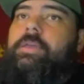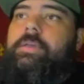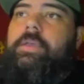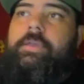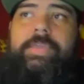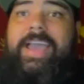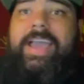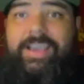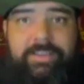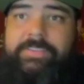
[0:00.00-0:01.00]

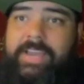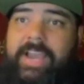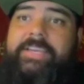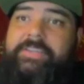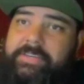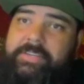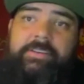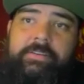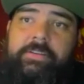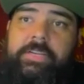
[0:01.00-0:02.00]
yeah, I
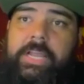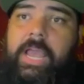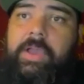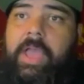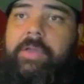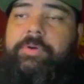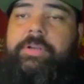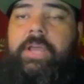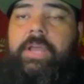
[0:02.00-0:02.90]
could. I would